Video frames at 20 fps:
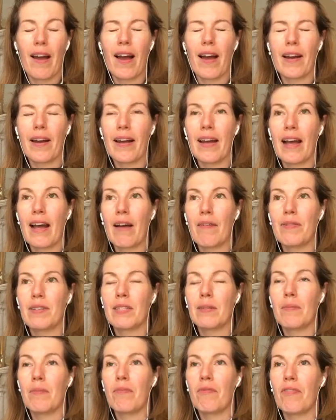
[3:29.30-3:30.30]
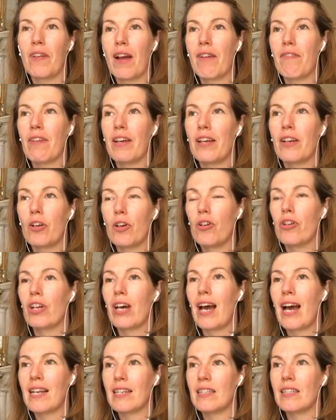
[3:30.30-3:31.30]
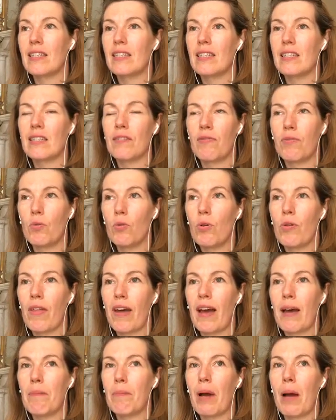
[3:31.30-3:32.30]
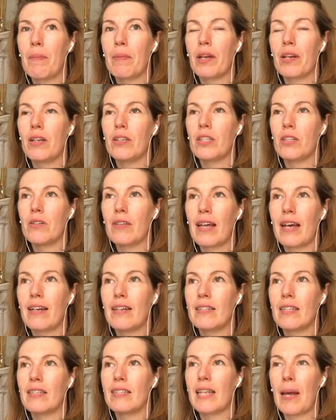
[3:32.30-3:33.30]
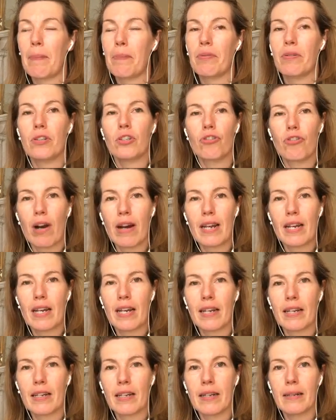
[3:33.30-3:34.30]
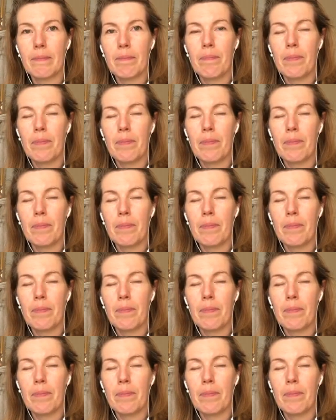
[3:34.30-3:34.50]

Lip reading: And I have some very good answers for that, but I'm going to do that as a separate training.